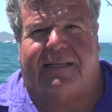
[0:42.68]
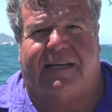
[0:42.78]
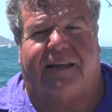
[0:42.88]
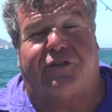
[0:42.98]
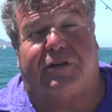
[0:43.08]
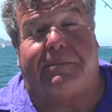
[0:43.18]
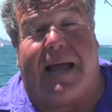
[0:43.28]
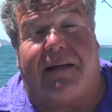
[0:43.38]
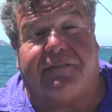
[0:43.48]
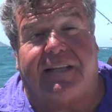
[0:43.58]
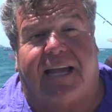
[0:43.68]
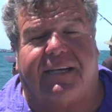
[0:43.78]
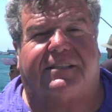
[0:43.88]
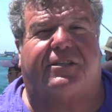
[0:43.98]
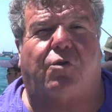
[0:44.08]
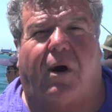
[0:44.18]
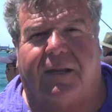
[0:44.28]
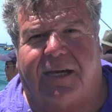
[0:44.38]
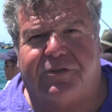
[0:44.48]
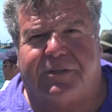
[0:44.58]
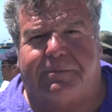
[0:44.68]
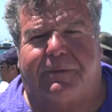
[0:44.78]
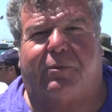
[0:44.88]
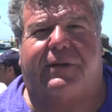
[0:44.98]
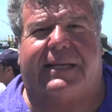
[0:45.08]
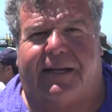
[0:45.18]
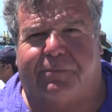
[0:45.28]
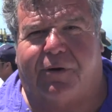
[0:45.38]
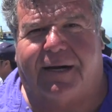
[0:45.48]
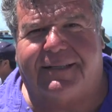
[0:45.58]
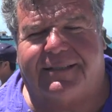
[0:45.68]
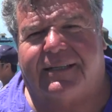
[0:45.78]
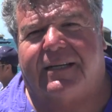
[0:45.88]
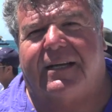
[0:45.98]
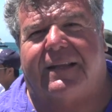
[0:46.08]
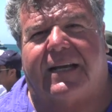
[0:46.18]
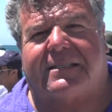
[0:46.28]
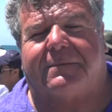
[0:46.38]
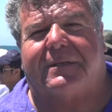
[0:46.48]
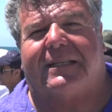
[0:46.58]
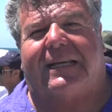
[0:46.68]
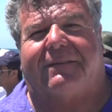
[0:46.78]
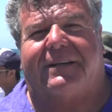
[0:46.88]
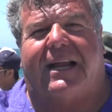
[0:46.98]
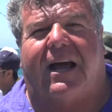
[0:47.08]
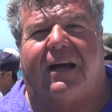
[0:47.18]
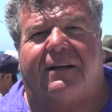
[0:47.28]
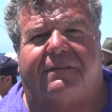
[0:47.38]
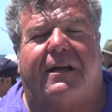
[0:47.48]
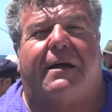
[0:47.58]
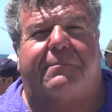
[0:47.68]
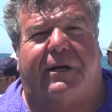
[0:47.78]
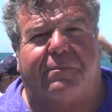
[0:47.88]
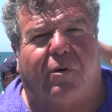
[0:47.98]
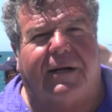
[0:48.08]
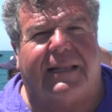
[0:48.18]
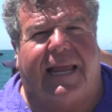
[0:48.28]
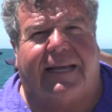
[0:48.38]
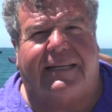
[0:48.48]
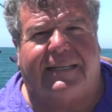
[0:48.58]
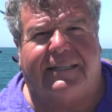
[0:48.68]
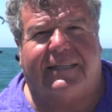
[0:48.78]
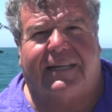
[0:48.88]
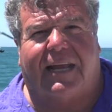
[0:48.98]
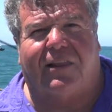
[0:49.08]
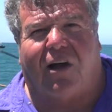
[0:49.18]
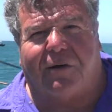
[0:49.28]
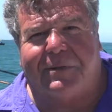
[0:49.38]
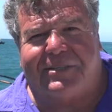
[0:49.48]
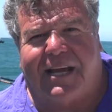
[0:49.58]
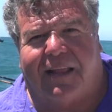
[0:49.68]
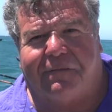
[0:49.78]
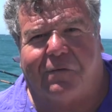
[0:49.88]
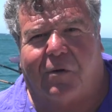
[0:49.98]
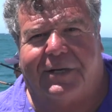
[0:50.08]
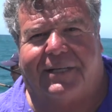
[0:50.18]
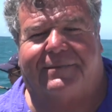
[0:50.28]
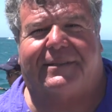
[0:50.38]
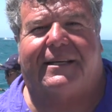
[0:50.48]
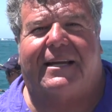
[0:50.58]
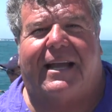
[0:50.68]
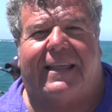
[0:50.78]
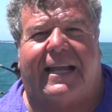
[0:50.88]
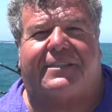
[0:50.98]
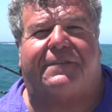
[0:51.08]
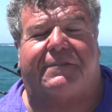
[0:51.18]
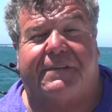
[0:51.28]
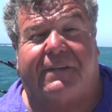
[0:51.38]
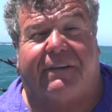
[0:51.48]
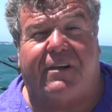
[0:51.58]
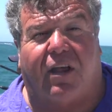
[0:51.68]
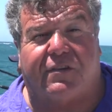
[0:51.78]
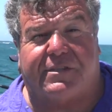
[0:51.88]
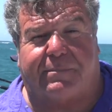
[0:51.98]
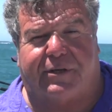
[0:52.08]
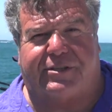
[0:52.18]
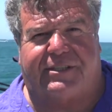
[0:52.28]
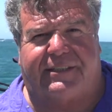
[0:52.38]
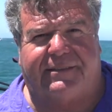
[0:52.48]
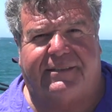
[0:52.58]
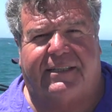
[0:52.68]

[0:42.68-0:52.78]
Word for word: Now the trip after that is a twilight trip aboard the Enterprise. That's gonna be leaving out of Pierpoint Landing in Long Beach, California, and that's $55 a person.